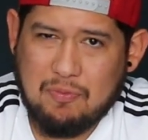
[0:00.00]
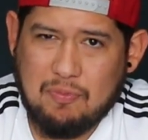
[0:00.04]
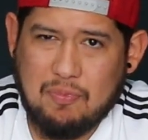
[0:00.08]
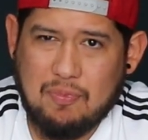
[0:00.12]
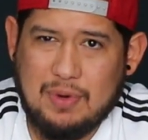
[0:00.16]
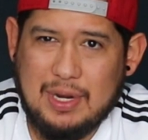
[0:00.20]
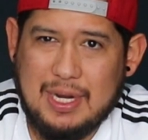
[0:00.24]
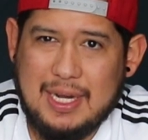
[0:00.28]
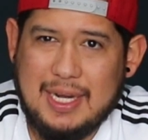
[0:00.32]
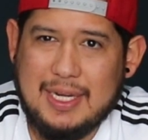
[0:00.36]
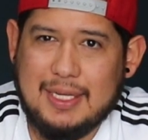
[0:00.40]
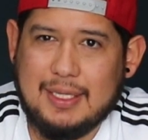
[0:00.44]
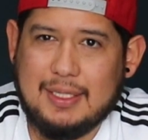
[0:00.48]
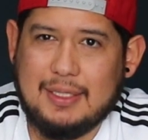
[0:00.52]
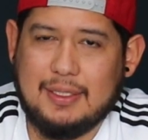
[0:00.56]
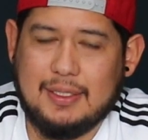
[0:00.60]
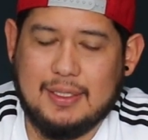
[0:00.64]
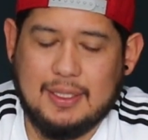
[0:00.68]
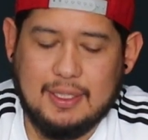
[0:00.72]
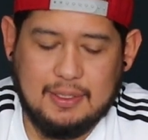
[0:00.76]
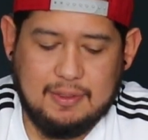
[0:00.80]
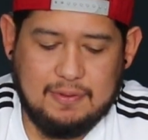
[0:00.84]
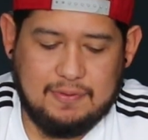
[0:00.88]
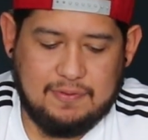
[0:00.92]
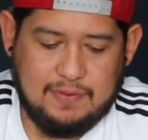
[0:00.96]
Really
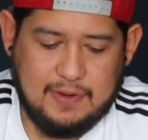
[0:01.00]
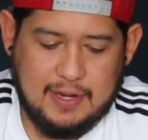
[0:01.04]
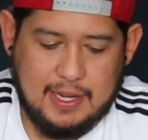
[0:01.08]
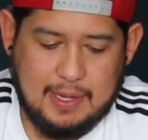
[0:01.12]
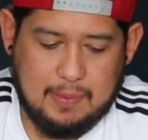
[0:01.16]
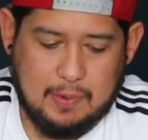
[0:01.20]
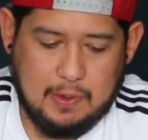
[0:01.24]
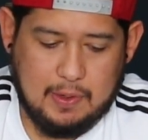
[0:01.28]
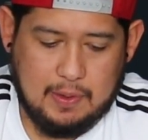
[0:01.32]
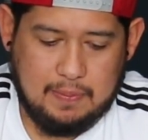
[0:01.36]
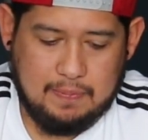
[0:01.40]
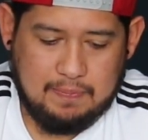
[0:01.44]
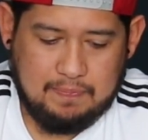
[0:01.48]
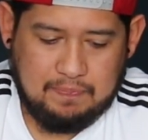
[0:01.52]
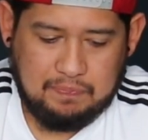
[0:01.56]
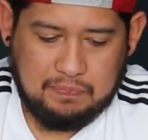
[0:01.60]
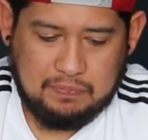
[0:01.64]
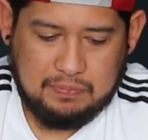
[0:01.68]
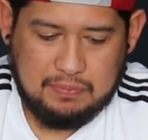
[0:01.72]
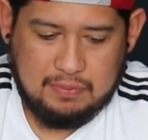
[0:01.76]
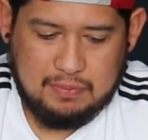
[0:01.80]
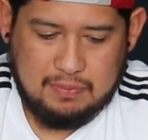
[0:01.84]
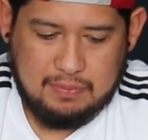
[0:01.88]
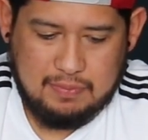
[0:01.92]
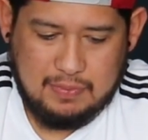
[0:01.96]
good flavor
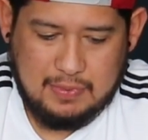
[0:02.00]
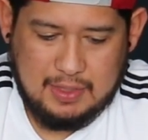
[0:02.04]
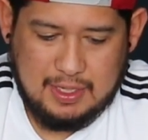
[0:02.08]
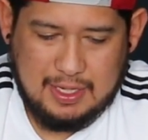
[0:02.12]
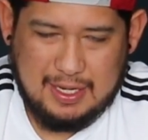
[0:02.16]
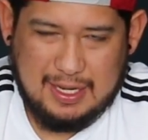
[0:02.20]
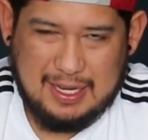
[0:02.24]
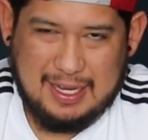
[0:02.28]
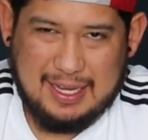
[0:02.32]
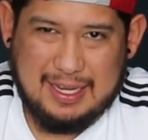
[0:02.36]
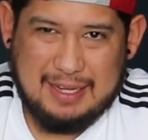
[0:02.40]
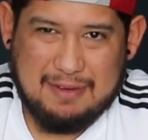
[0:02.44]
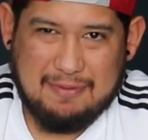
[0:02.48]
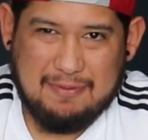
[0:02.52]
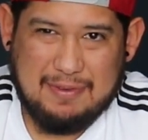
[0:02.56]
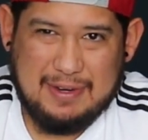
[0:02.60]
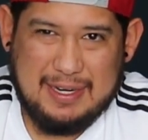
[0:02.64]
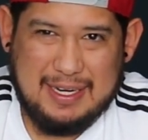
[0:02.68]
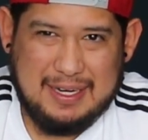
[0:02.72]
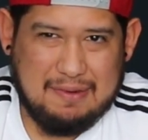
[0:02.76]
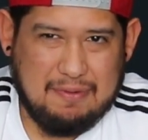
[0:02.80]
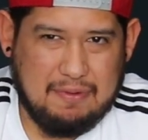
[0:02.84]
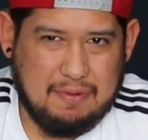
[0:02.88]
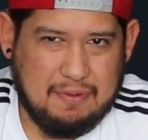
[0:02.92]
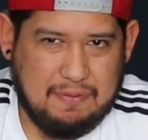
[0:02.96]
and
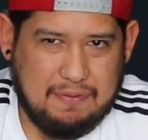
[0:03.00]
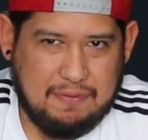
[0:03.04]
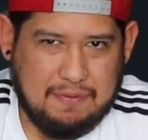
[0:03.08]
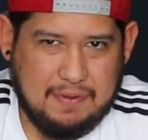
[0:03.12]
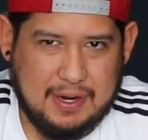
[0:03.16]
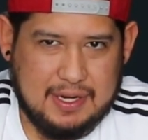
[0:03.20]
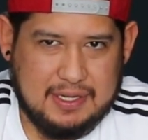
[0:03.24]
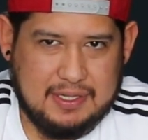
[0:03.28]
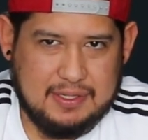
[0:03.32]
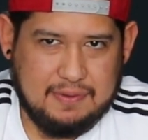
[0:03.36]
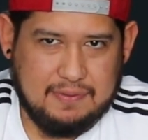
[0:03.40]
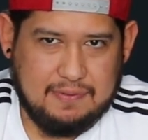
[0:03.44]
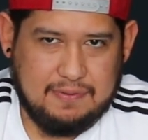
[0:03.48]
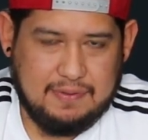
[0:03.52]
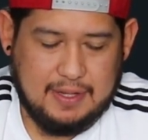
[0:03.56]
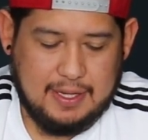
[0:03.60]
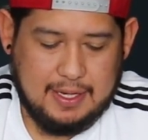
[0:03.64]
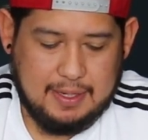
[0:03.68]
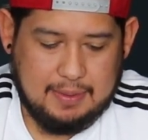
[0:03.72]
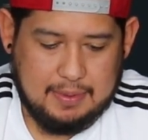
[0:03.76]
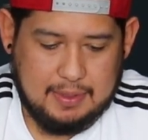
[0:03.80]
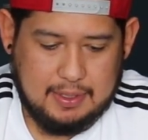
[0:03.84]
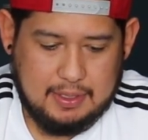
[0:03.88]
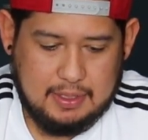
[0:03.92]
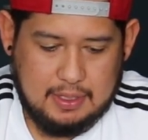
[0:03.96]
really refreshing
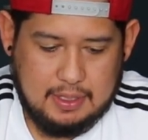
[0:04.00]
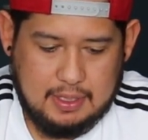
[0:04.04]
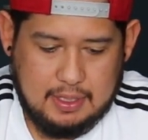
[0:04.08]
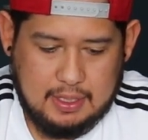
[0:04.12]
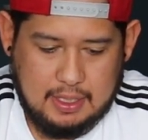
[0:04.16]
flavor.